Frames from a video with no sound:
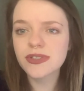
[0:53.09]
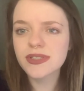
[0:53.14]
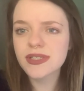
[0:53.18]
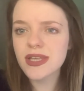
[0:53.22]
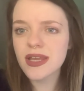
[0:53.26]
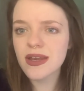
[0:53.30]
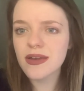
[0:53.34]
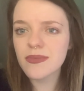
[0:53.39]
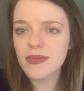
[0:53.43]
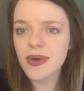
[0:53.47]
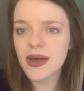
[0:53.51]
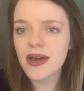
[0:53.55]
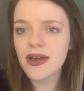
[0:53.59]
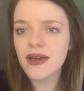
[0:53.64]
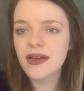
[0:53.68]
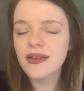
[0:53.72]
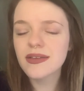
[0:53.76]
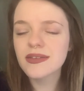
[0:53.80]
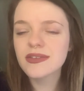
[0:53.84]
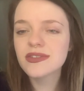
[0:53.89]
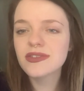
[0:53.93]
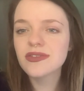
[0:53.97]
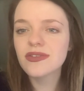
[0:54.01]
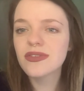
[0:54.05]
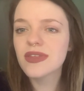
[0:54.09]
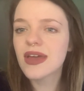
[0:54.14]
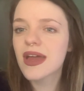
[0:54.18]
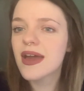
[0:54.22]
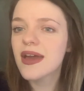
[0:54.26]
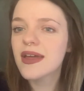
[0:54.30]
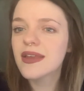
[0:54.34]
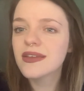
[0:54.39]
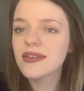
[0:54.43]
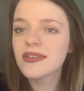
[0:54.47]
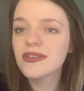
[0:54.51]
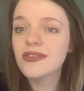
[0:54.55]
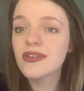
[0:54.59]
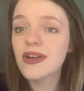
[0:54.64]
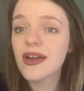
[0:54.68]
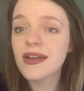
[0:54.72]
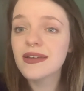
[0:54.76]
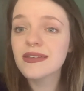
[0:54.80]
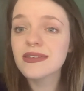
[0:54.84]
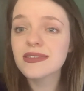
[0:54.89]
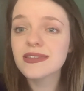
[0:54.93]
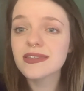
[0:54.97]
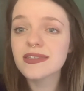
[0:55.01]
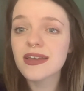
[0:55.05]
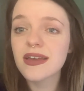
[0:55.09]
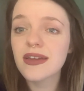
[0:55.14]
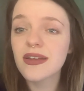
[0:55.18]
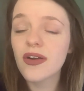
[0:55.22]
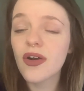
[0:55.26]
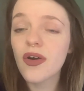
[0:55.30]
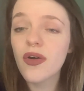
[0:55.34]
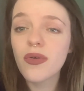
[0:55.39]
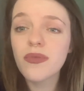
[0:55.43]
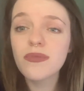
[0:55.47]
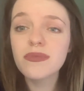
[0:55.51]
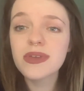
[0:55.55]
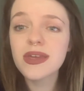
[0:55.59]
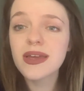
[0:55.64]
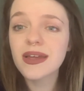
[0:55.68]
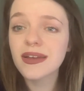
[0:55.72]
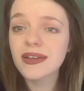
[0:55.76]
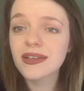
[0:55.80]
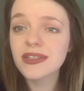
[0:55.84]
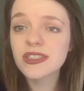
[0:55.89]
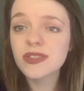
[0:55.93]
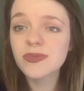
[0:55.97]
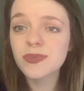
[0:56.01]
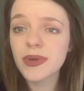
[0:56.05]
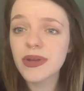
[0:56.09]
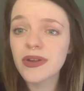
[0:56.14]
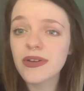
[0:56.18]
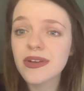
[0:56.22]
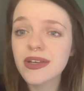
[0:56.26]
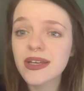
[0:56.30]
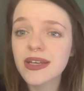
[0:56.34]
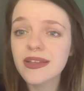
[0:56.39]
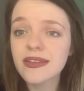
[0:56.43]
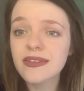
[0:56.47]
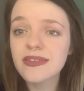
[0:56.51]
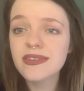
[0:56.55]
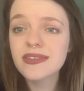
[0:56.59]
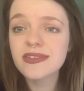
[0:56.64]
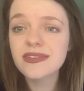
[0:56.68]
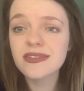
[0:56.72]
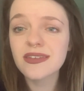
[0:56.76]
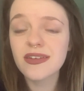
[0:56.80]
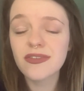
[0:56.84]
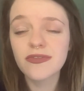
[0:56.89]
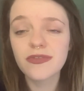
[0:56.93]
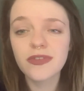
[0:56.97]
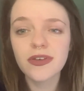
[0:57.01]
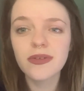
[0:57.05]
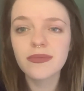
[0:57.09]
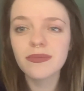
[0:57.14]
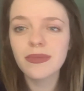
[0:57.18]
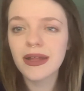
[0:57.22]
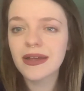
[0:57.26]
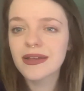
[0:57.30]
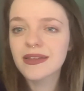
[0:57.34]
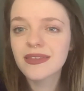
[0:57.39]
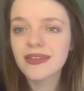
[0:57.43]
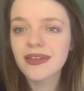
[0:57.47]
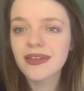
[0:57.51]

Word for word: cinema so that you guys at home can experience a film like